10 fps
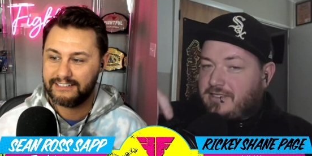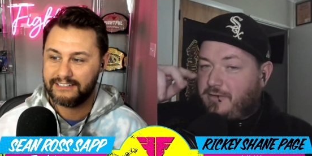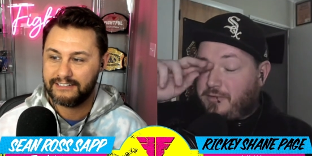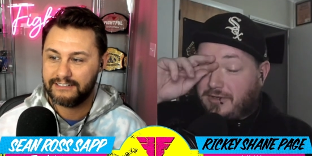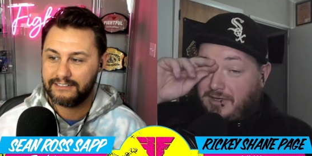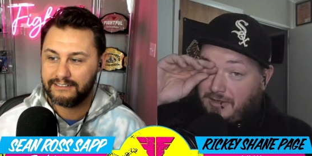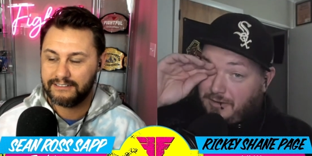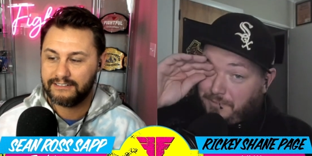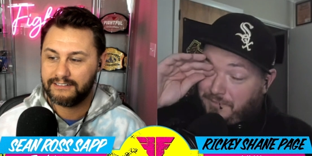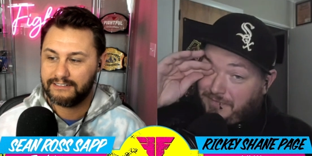Speaker 1: time but
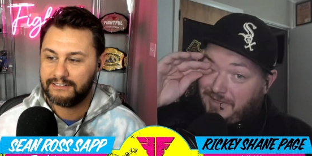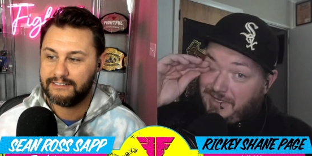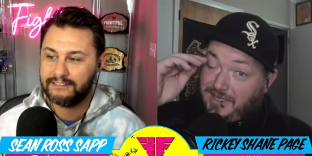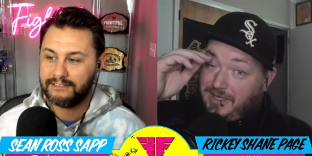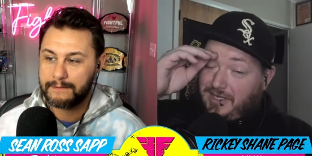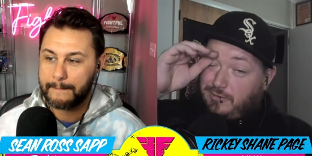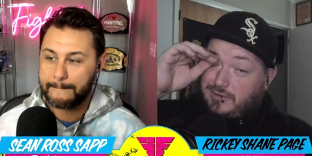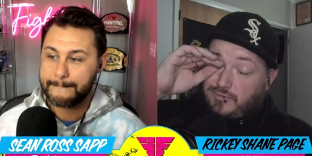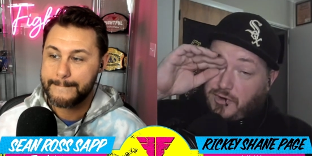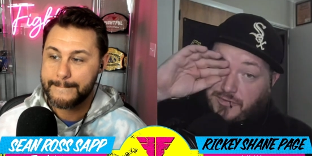um it
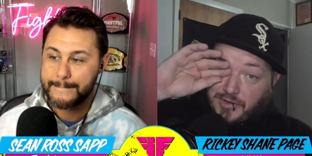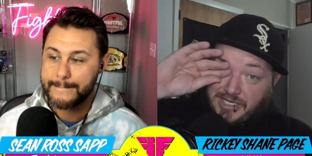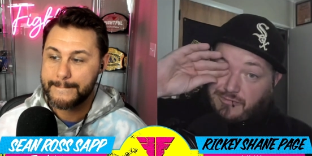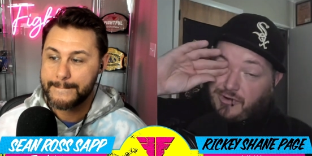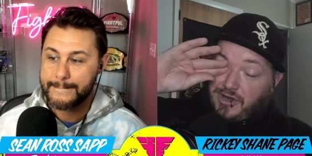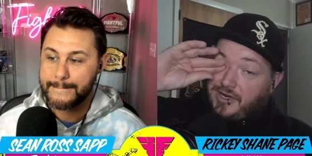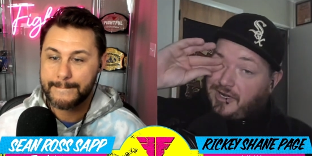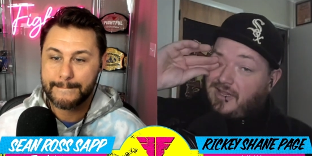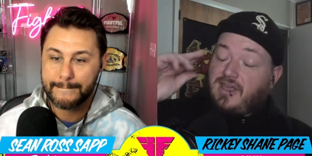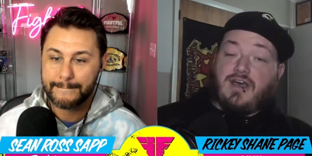was run ricky
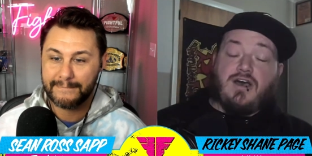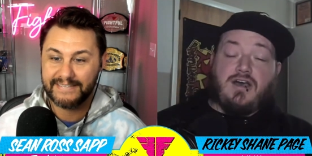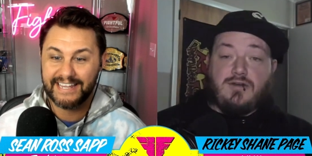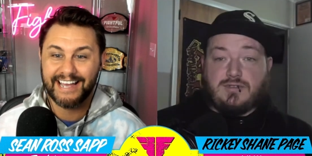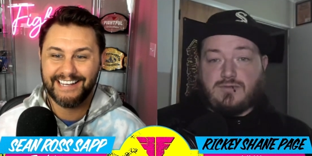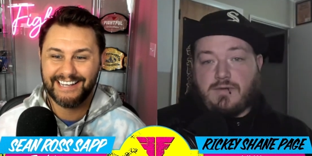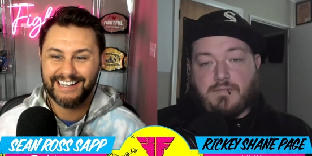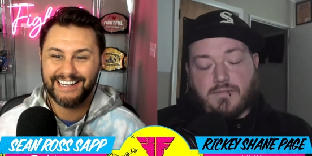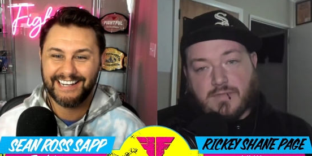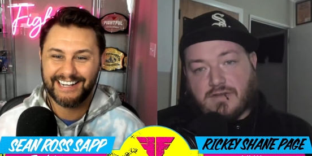run uh yeah. it was
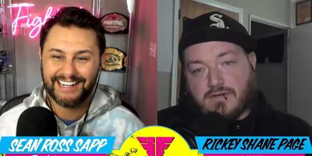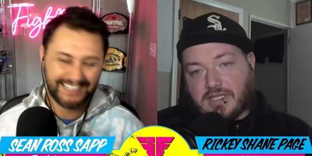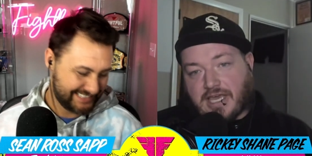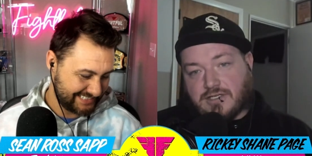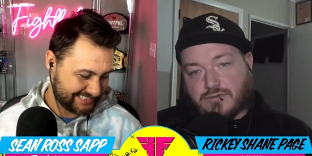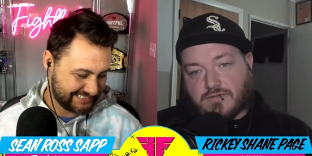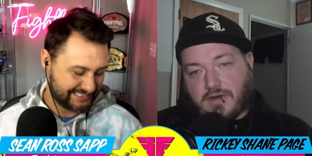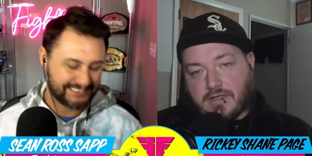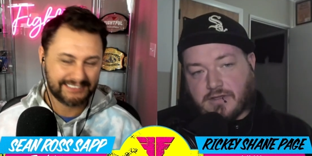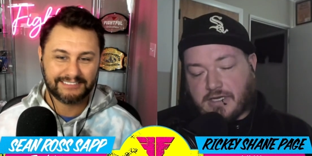when me and gage were
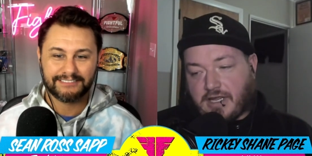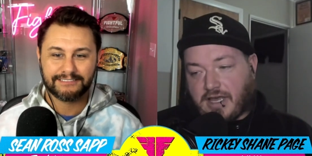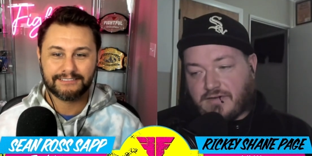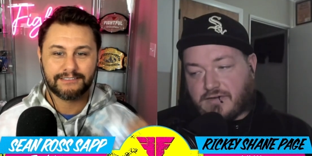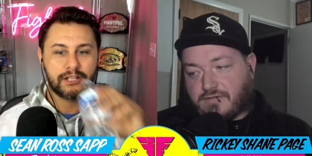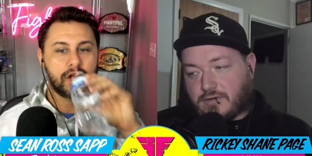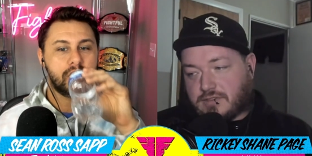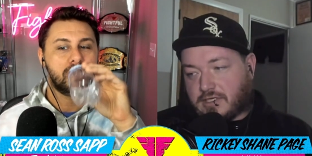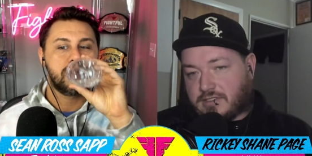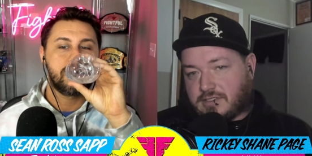finally gonna have our
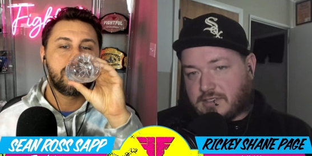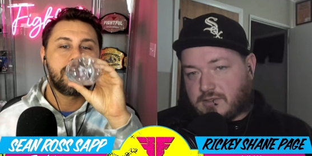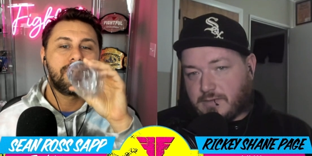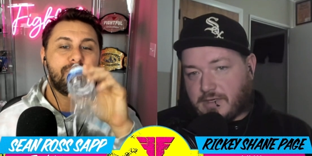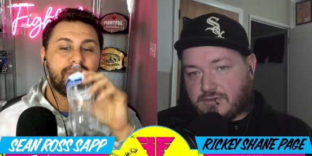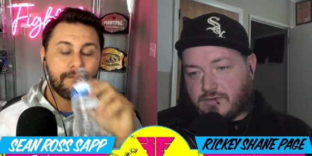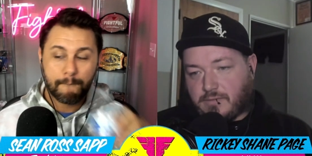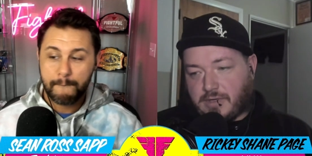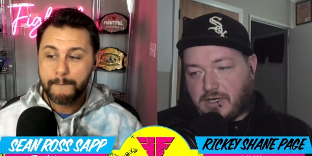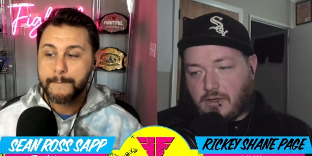first like singles match for
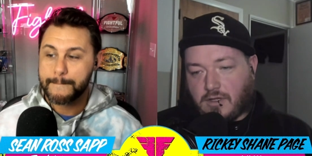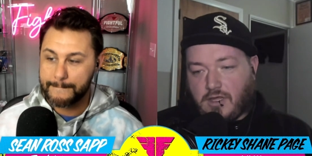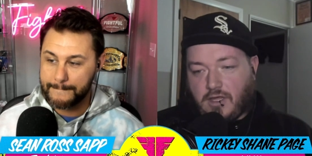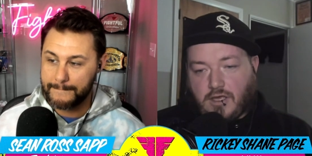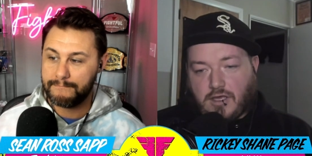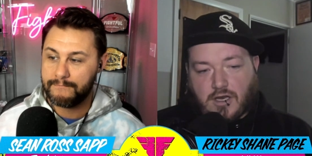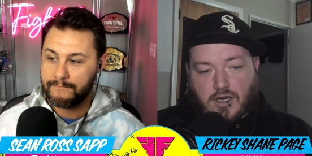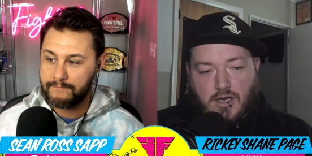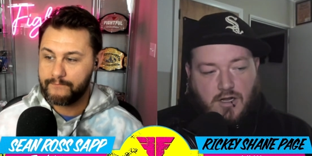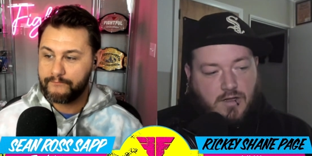the belt
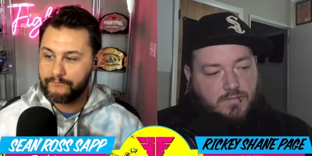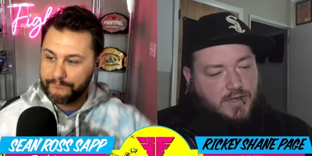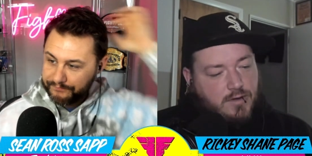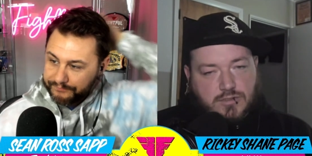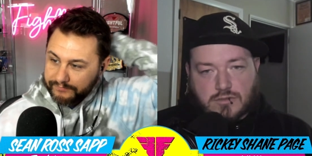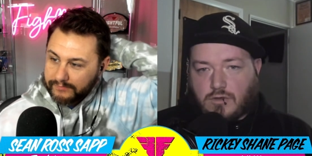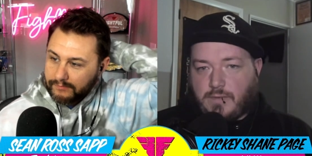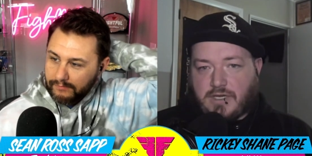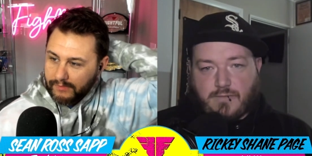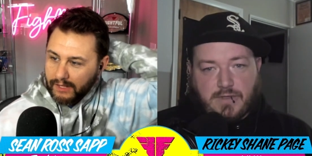uh there were
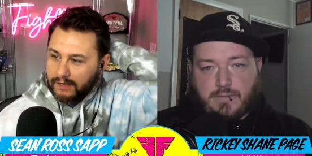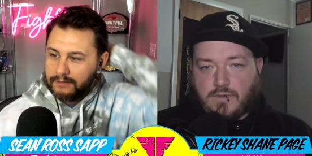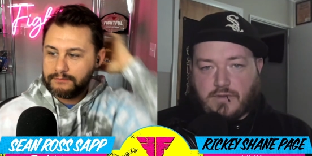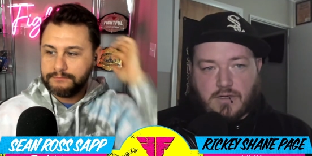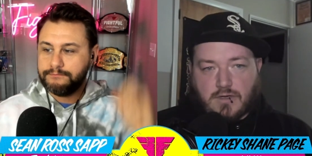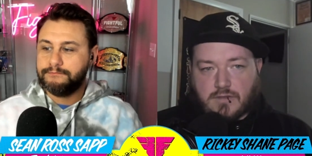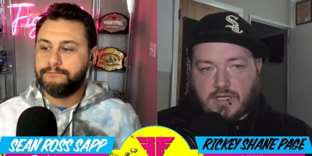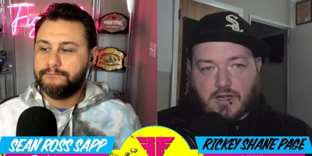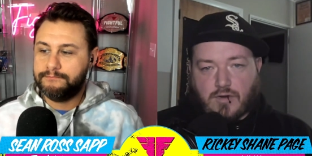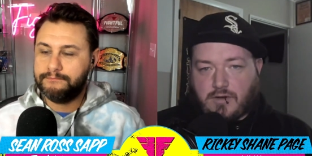so many people there
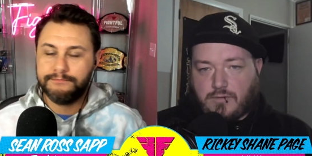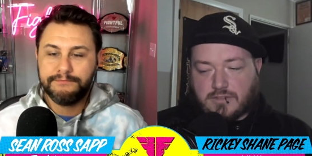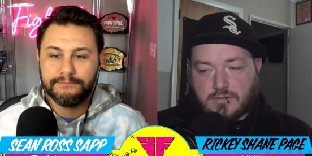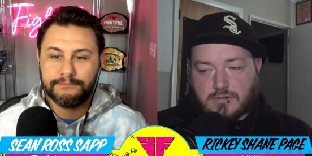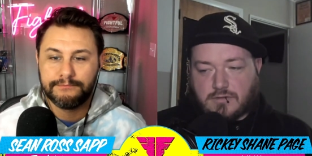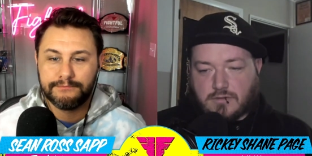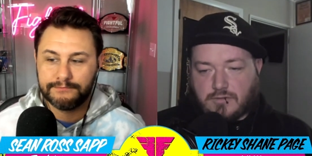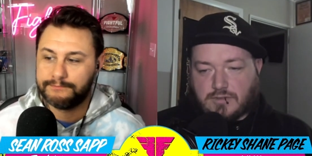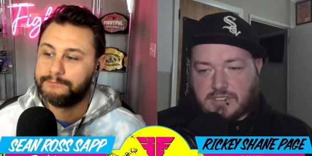that crowd was it was